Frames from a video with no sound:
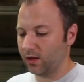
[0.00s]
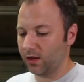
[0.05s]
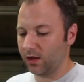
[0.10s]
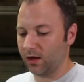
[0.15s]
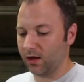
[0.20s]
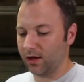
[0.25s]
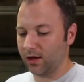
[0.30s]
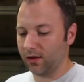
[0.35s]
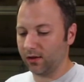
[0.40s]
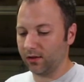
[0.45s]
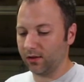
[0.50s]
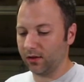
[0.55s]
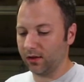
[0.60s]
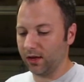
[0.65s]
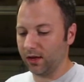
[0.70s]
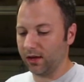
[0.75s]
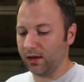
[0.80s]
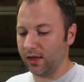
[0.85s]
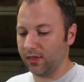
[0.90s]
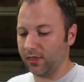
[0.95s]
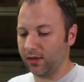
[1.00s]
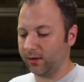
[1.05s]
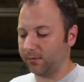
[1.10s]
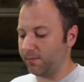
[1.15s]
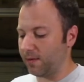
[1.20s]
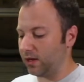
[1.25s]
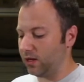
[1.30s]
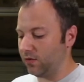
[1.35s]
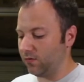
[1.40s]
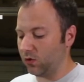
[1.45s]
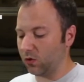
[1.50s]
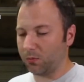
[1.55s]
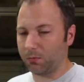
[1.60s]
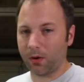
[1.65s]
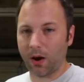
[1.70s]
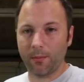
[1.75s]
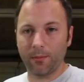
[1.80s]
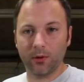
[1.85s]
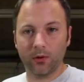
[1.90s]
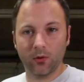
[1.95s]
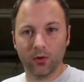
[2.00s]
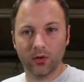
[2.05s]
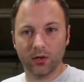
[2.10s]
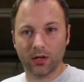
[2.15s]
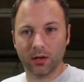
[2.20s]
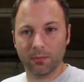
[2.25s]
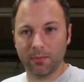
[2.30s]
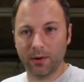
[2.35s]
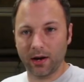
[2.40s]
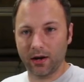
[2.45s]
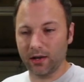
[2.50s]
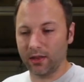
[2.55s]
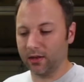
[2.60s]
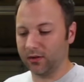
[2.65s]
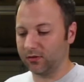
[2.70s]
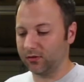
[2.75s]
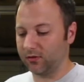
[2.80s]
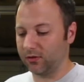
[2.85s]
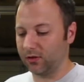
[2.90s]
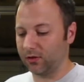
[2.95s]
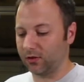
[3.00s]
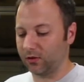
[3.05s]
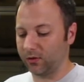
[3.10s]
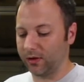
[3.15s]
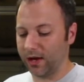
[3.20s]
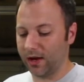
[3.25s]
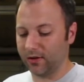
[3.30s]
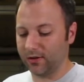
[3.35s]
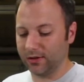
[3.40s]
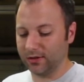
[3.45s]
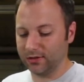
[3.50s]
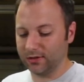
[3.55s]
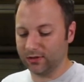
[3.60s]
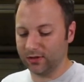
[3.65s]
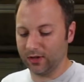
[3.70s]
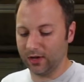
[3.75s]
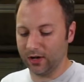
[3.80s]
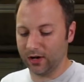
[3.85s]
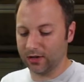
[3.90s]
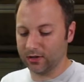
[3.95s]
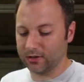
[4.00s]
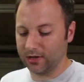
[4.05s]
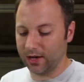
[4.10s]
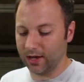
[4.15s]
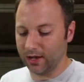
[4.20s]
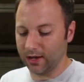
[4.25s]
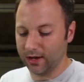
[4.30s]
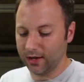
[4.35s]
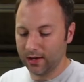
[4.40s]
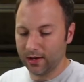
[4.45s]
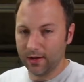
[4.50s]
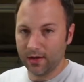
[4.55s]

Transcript: And I think many of you are probably going to compare this to the Creality CR10.